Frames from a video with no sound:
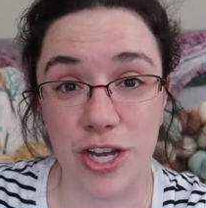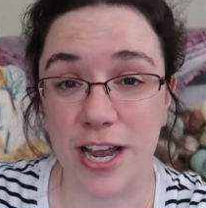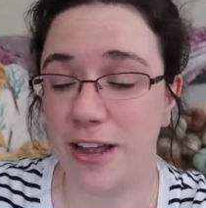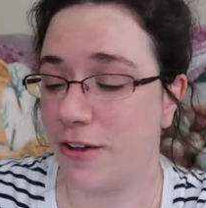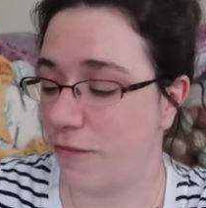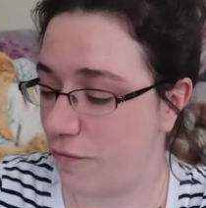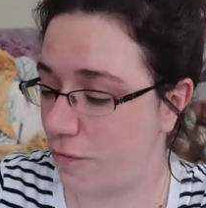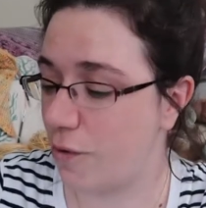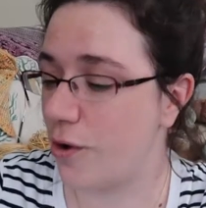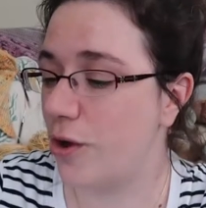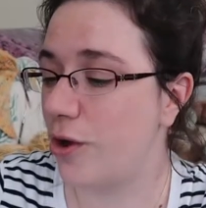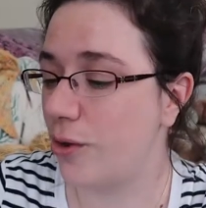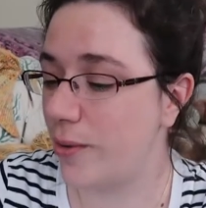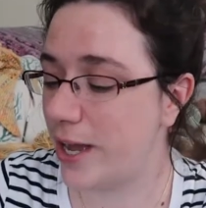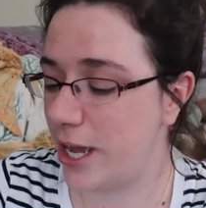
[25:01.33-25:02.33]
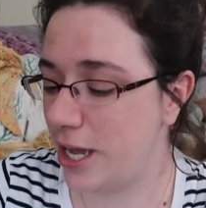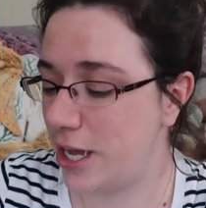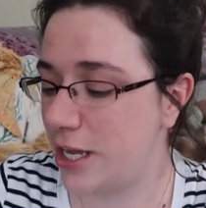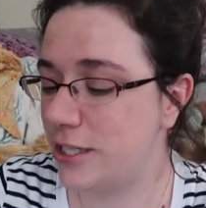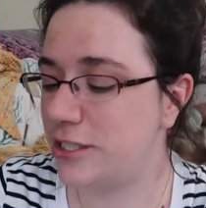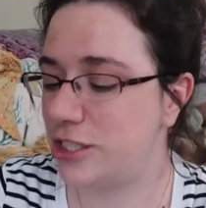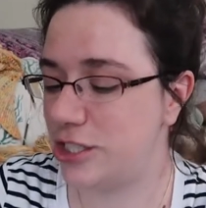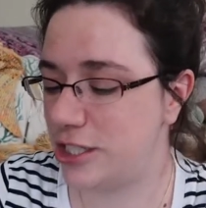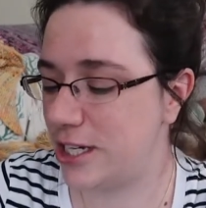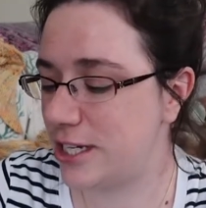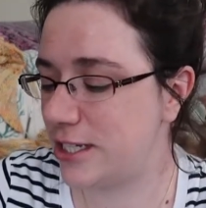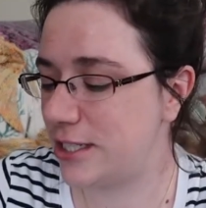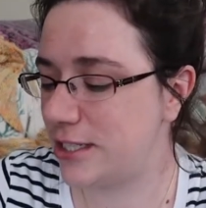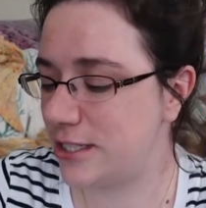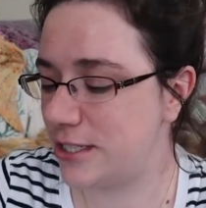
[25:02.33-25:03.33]
check for
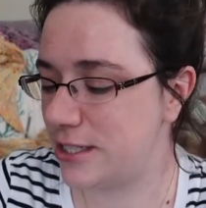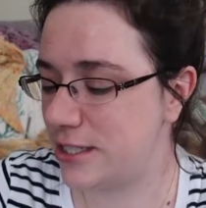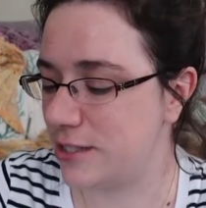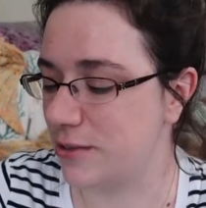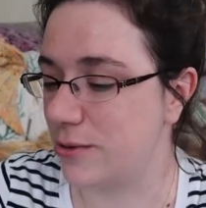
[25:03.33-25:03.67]
questions.